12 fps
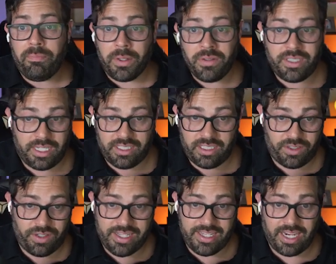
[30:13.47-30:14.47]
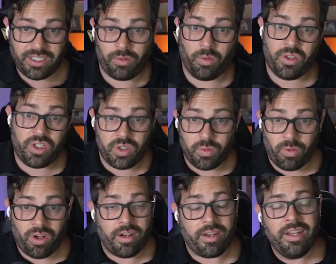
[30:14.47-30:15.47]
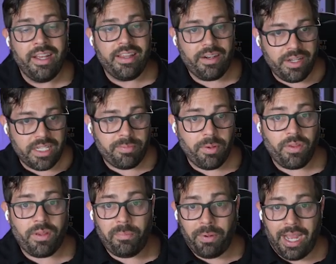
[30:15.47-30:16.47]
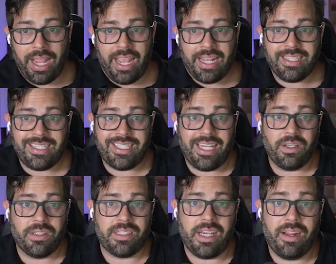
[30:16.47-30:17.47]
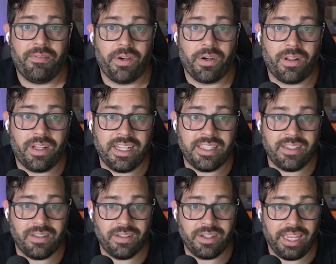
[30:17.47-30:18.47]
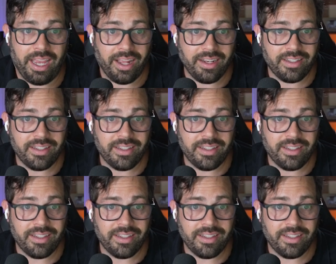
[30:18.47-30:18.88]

both sides of the transaction or just one, there is both the buy and sell side for your clients to look at.